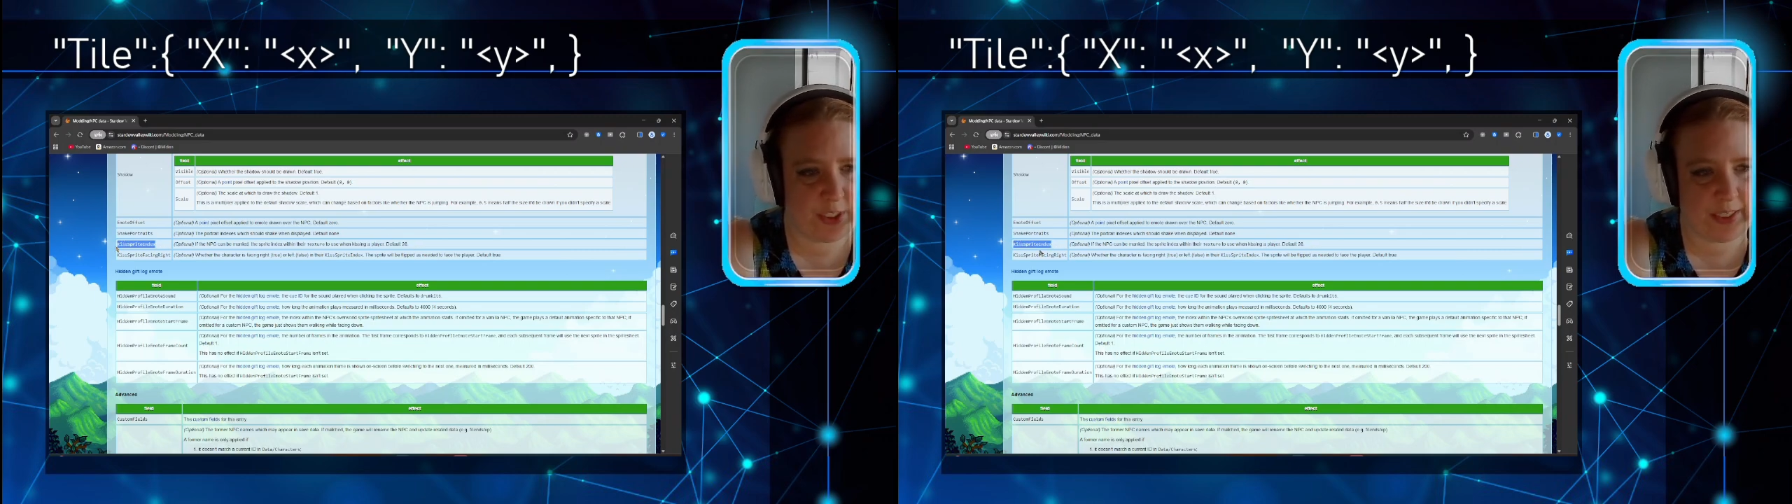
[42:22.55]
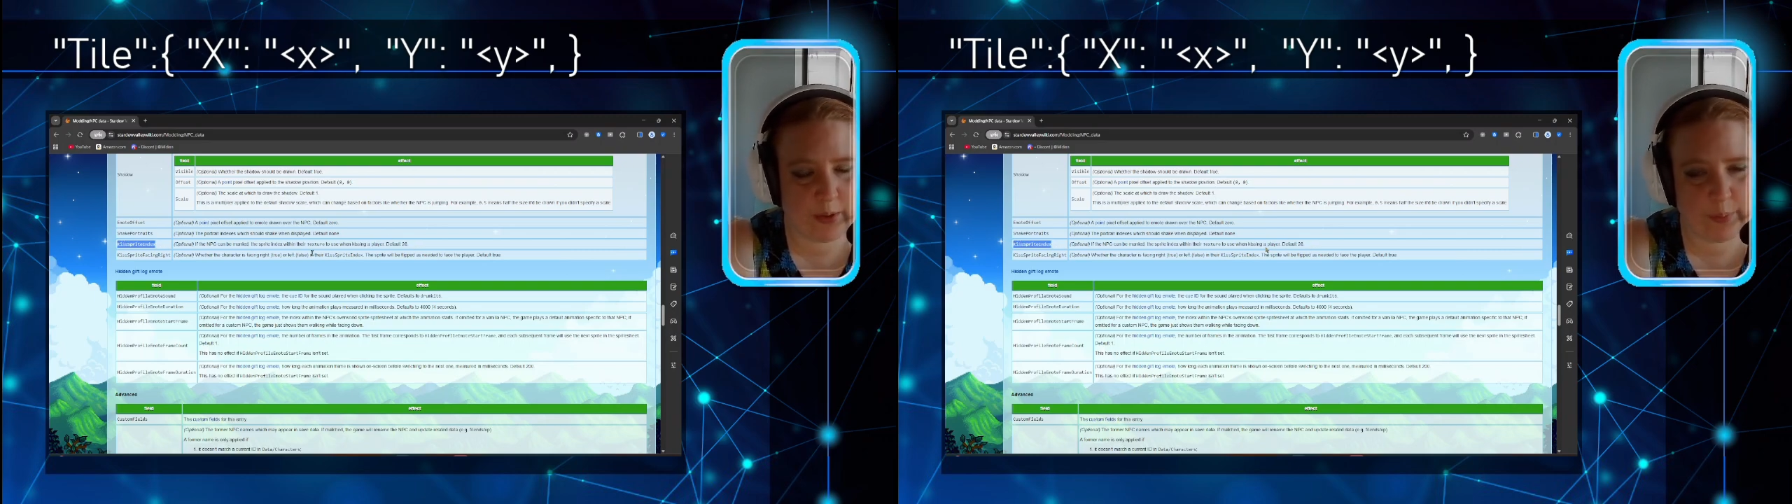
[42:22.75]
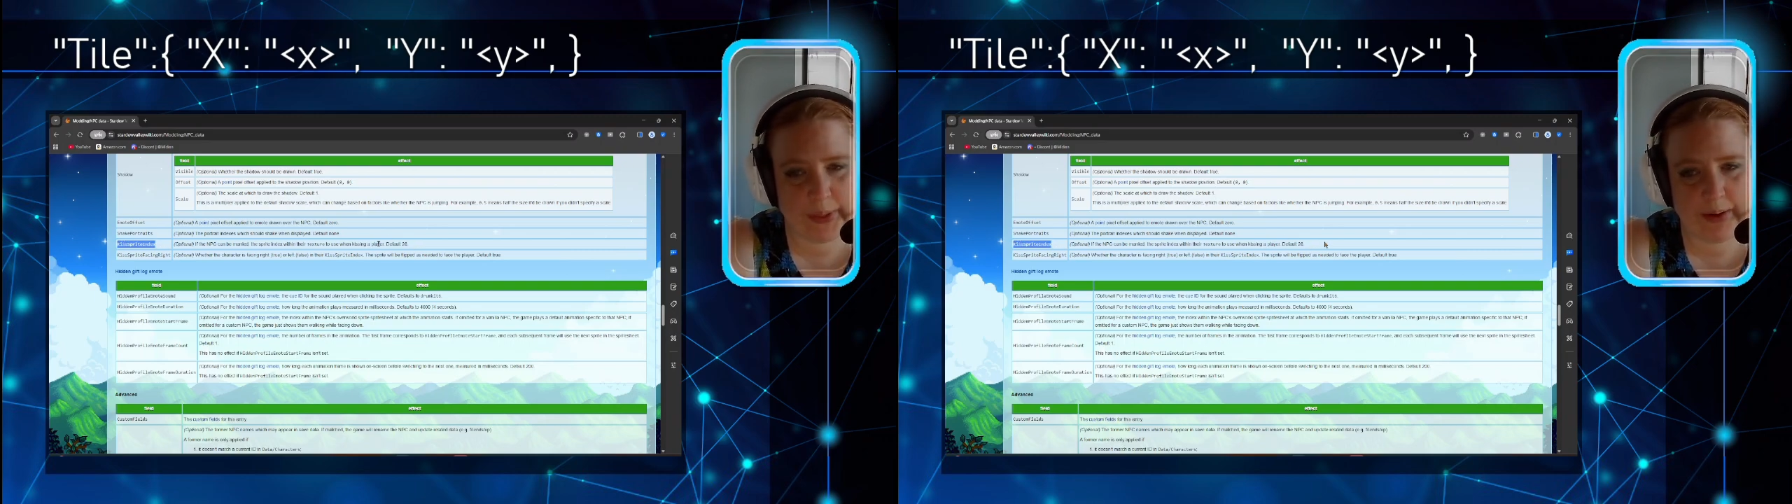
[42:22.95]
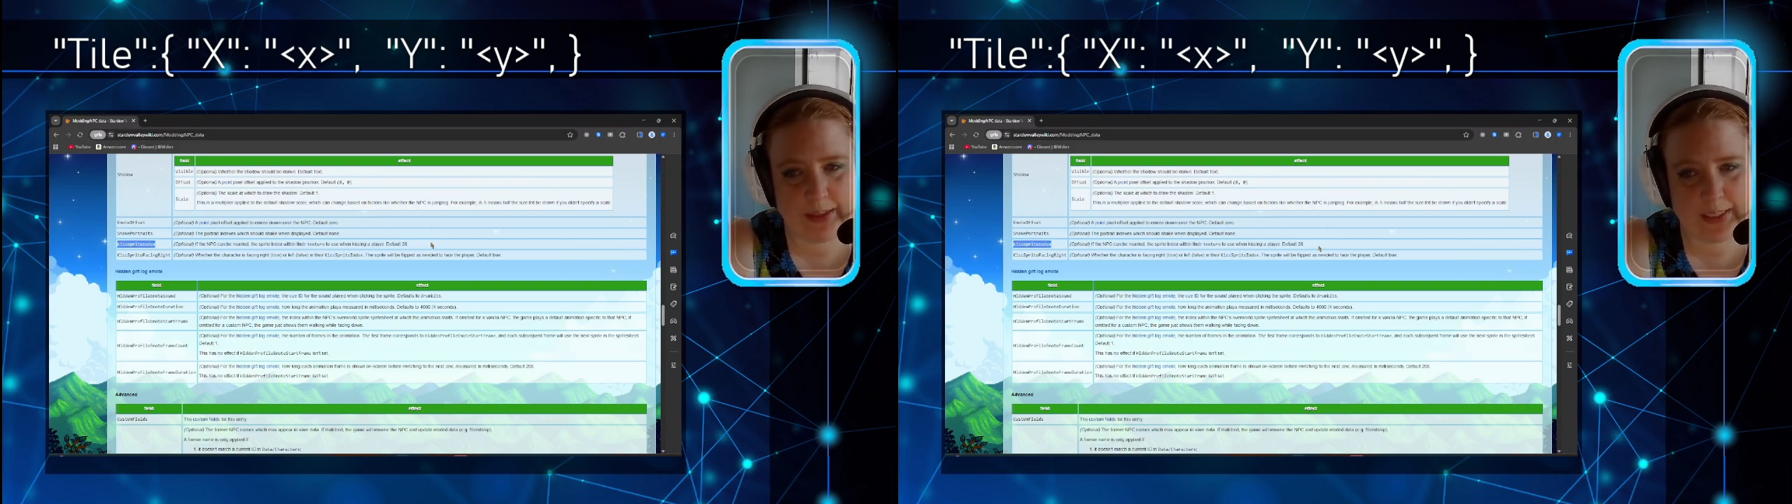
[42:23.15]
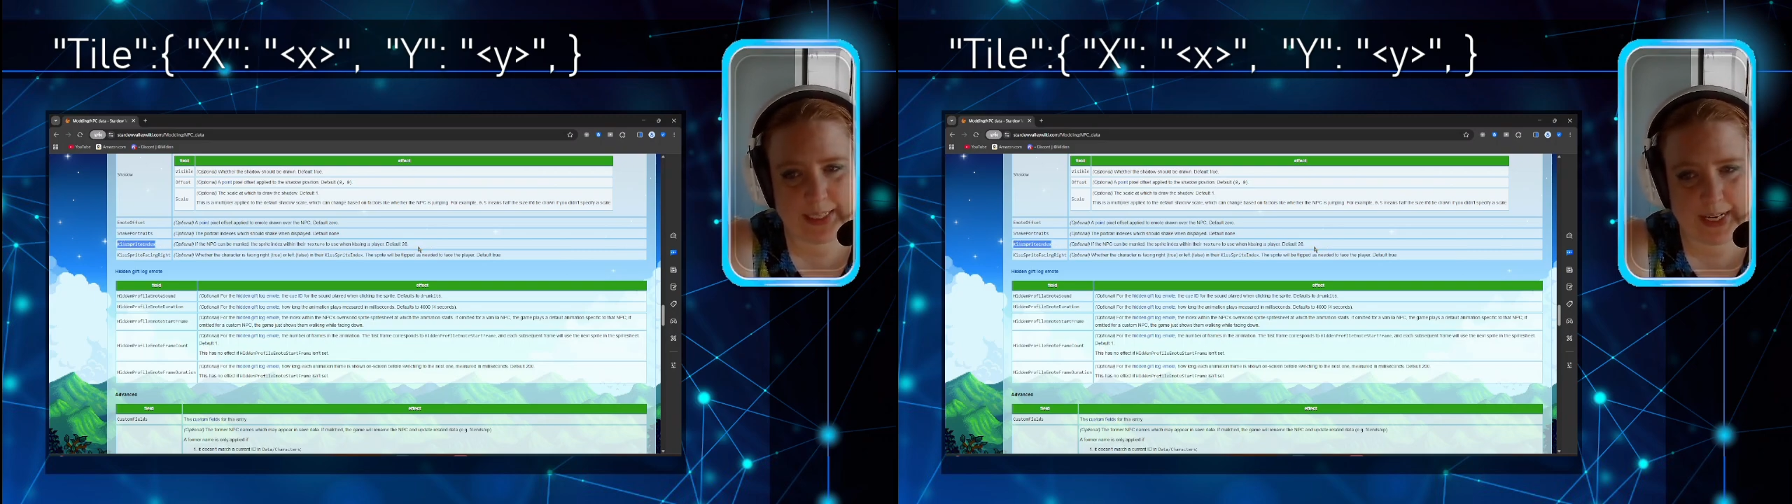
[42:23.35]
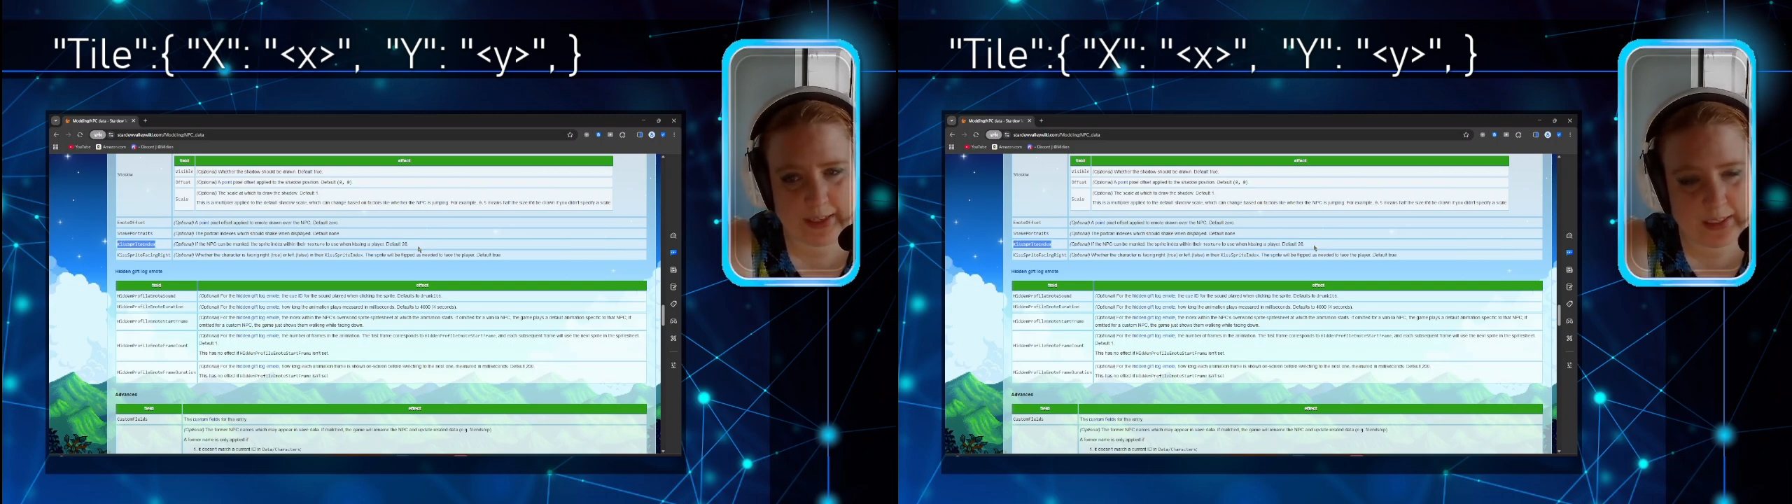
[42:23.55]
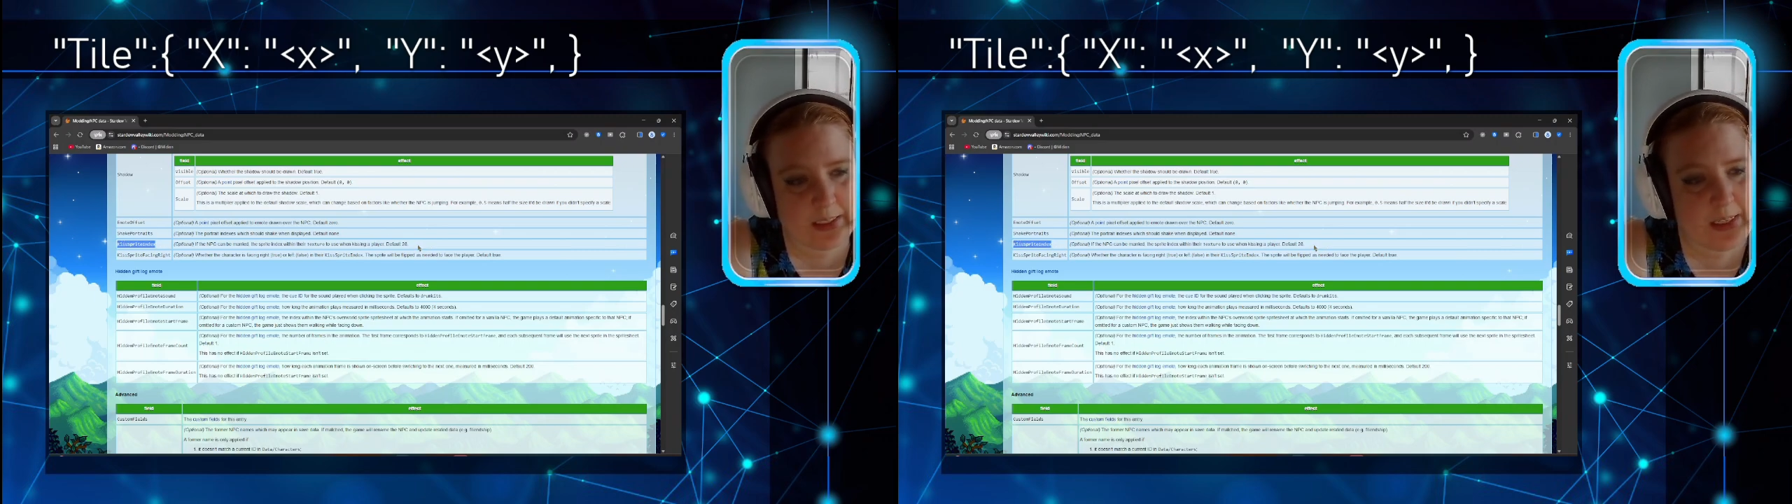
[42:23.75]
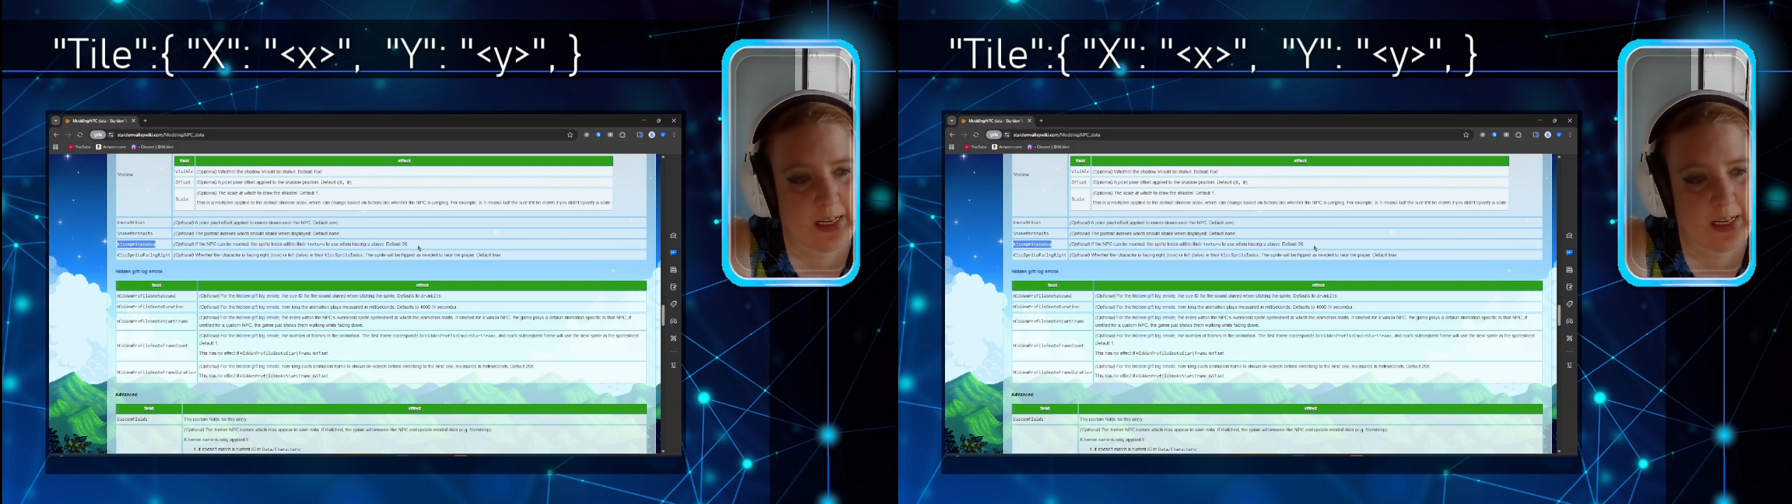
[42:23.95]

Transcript: to your appearance data,